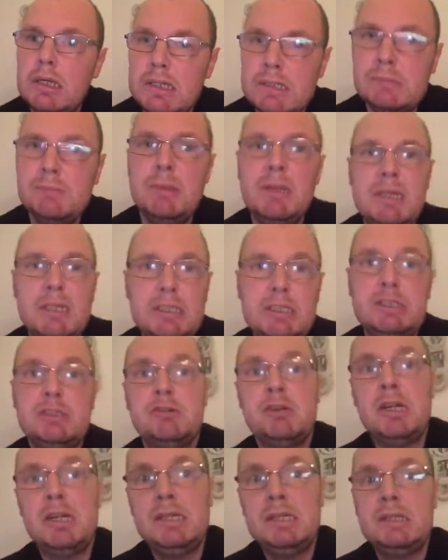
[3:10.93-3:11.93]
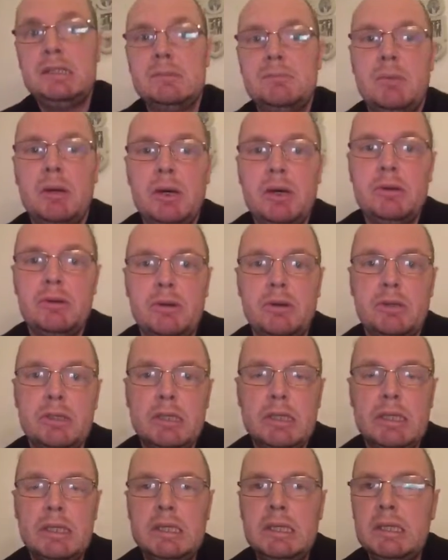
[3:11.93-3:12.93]
he's being trained by
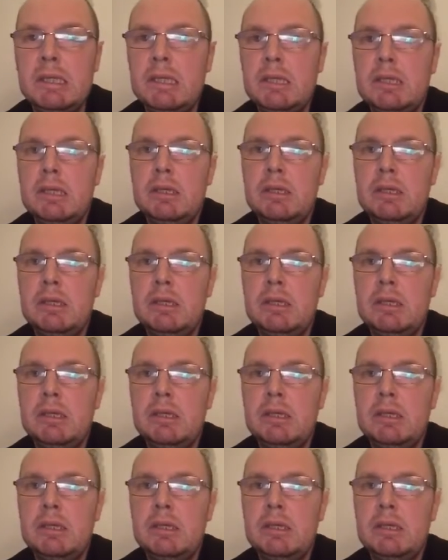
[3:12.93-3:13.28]
Rocky.